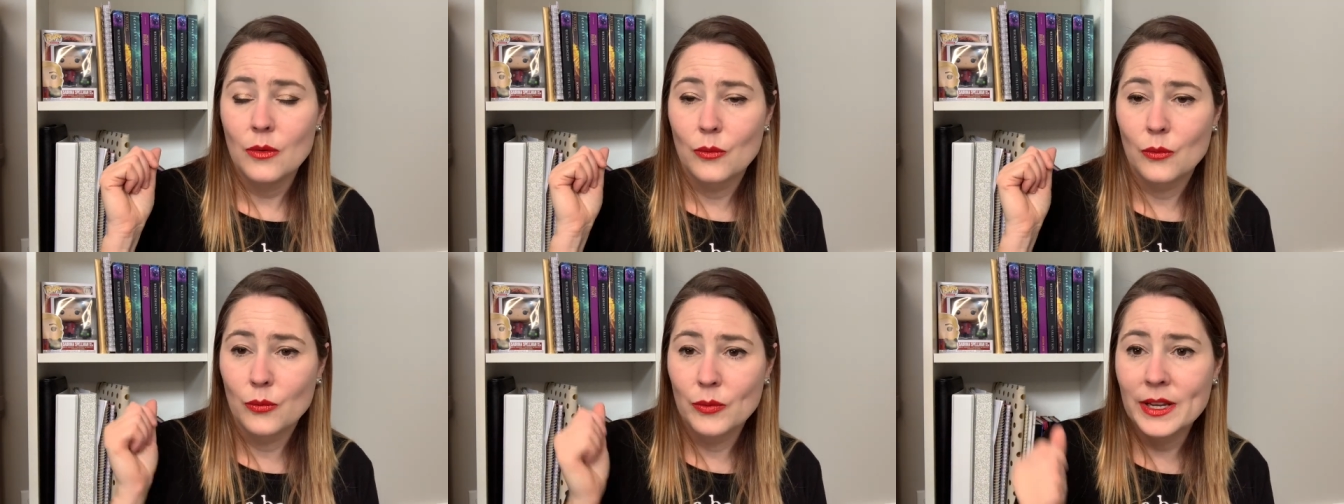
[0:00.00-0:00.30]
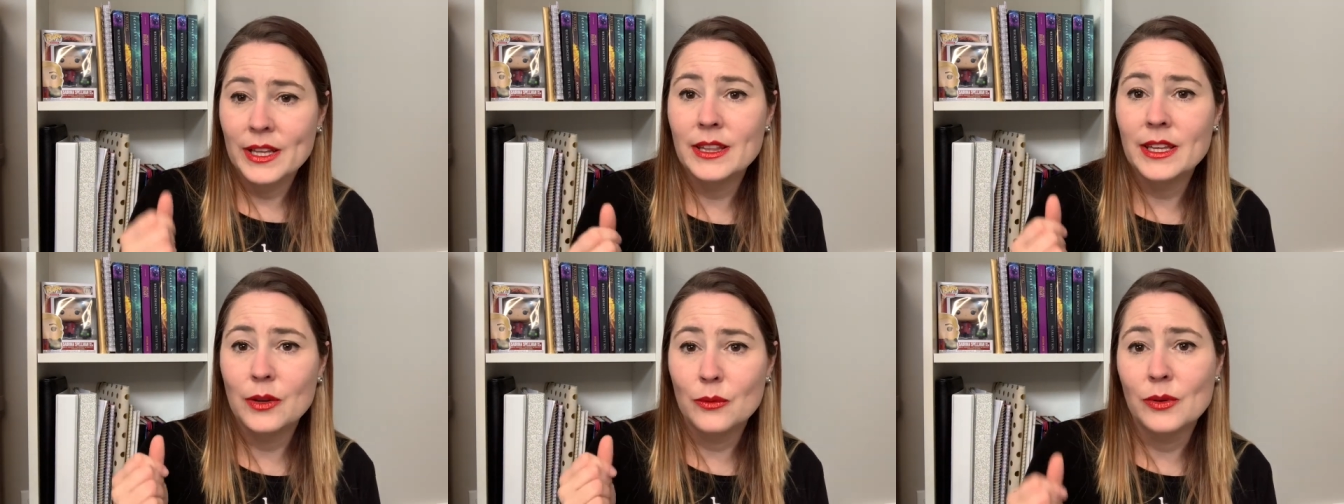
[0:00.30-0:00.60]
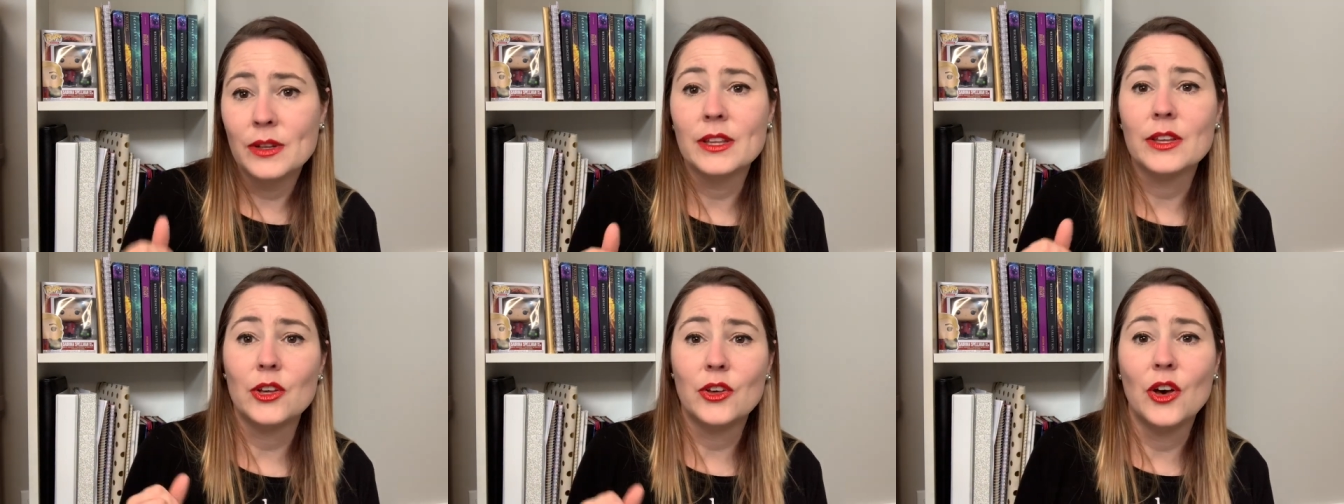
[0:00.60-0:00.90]

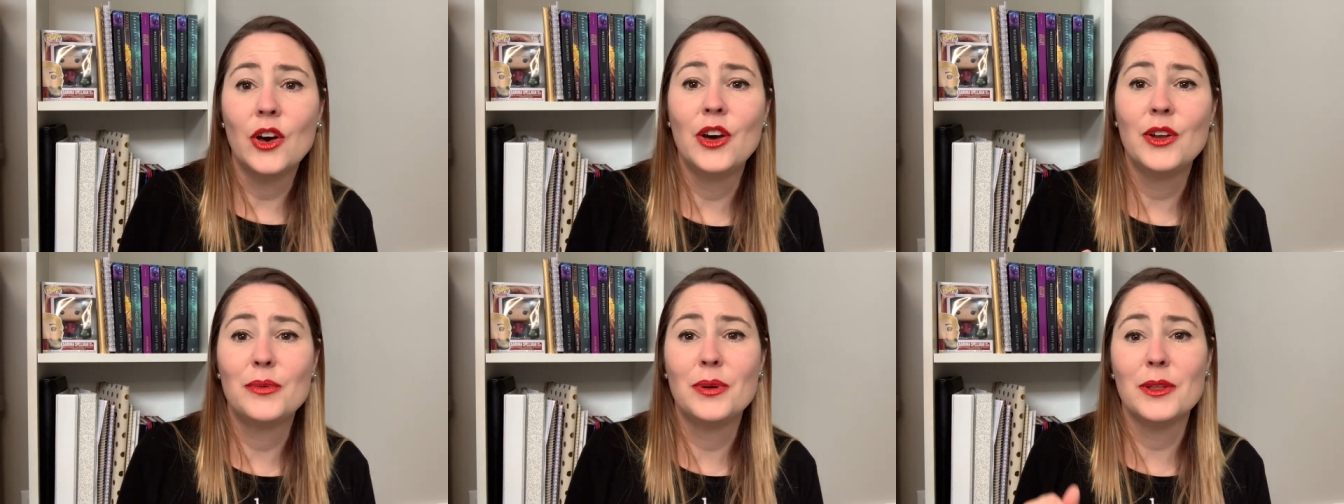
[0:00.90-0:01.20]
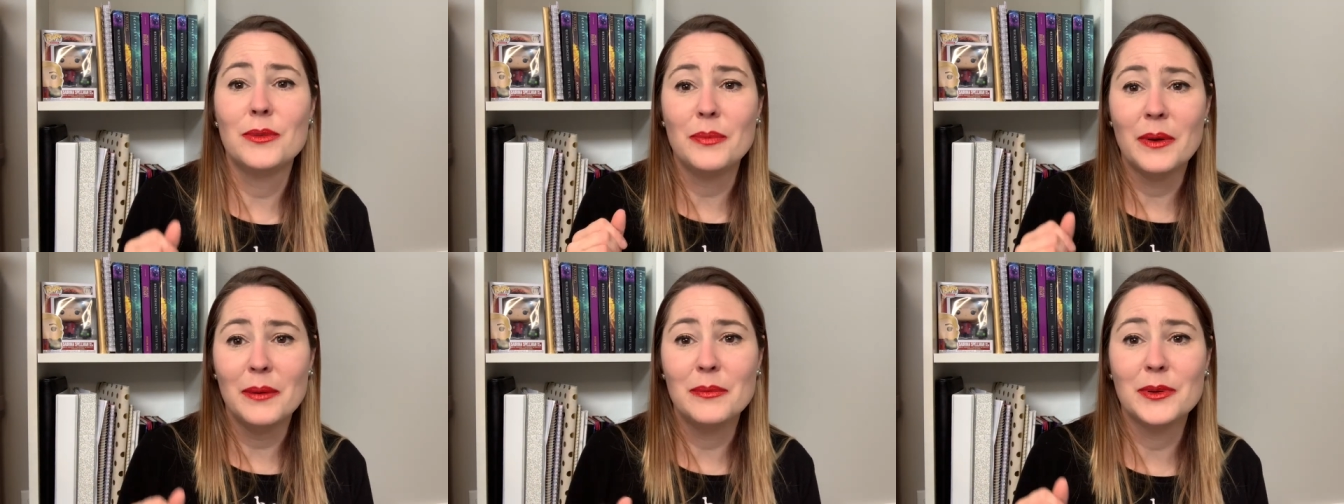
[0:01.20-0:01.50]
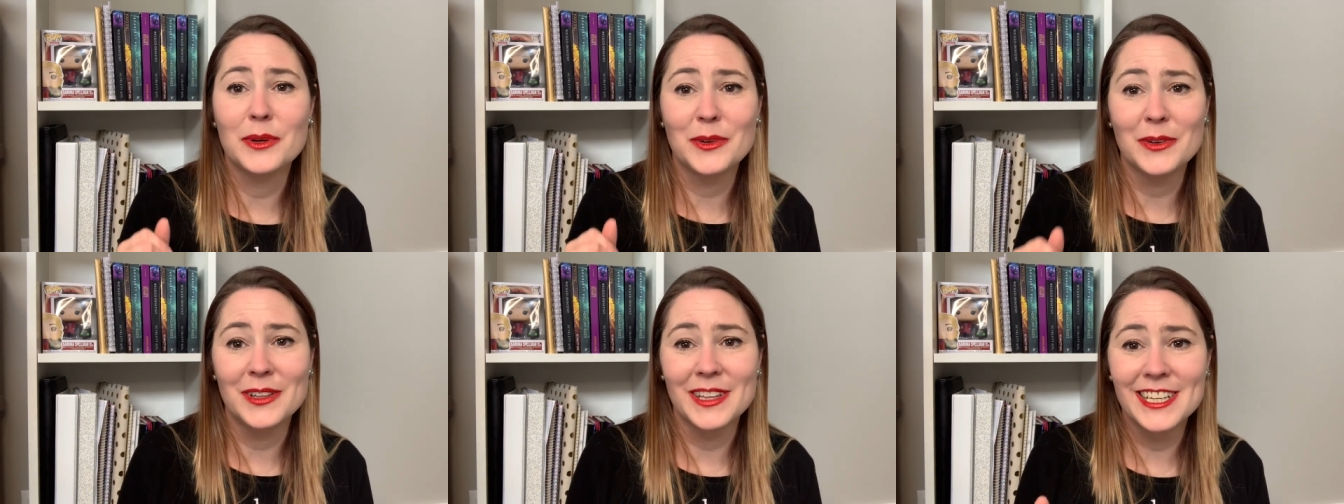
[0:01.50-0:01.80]
really good with
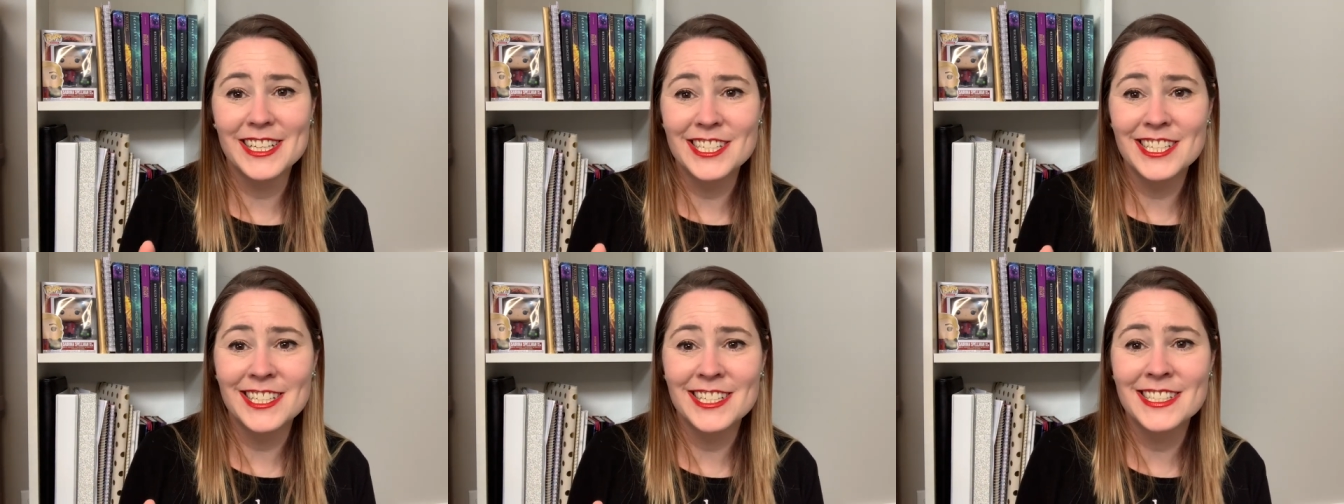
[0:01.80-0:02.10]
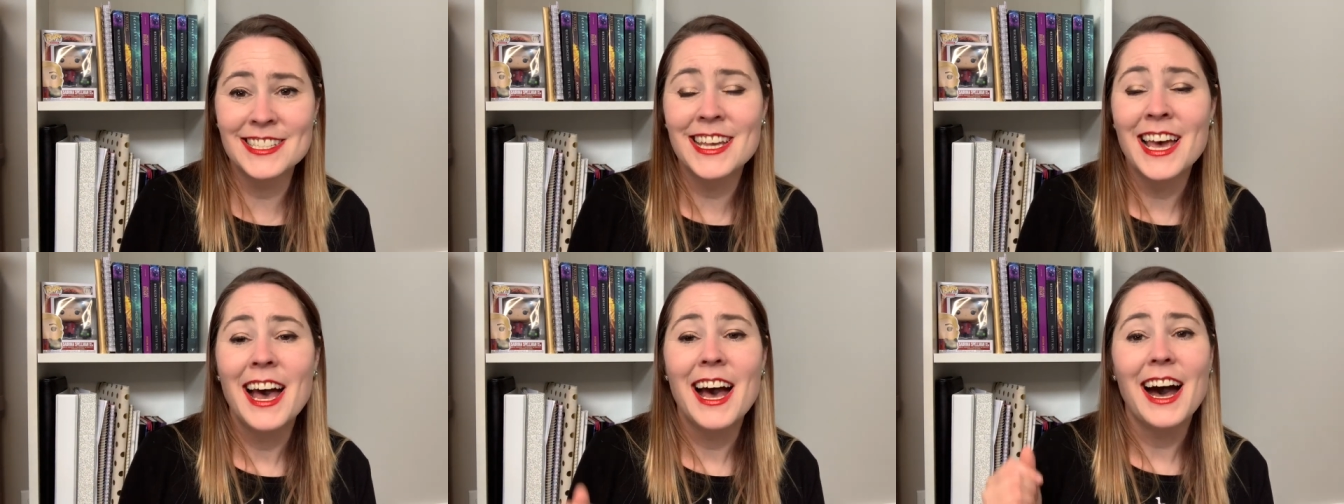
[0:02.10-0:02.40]
public relations,